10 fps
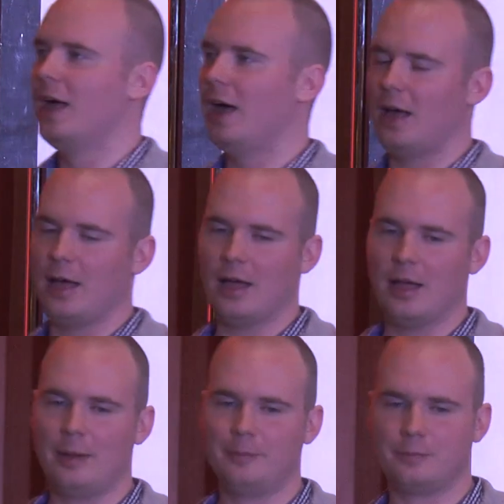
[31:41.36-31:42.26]

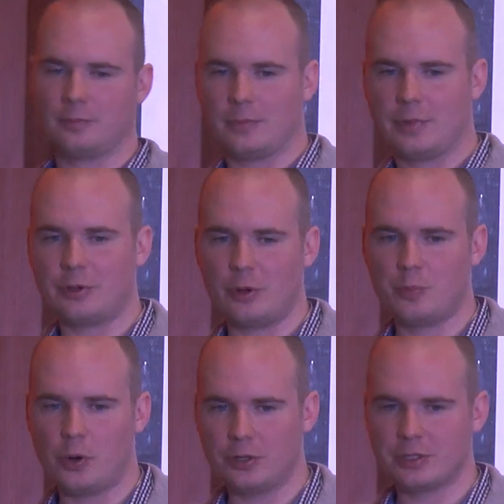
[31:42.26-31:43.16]
the
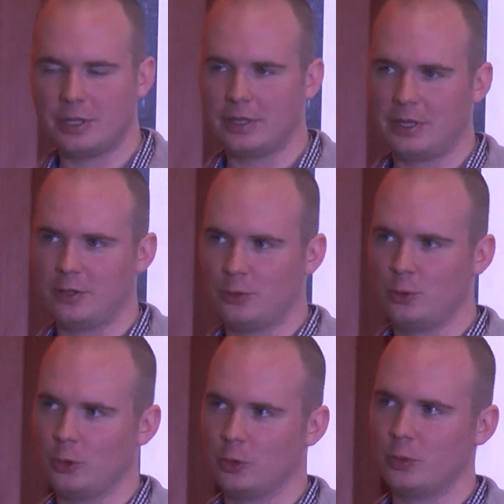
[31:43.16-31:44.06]
reports and they
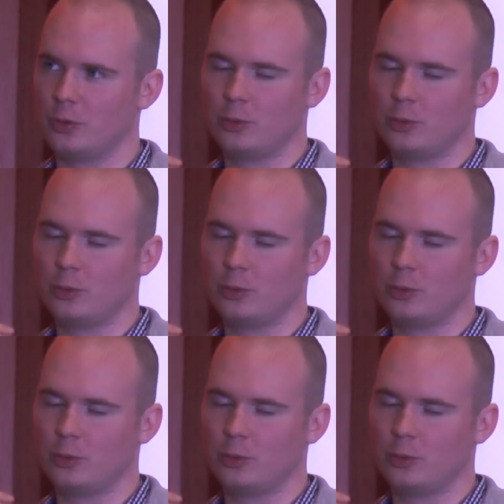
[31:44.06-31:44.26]
do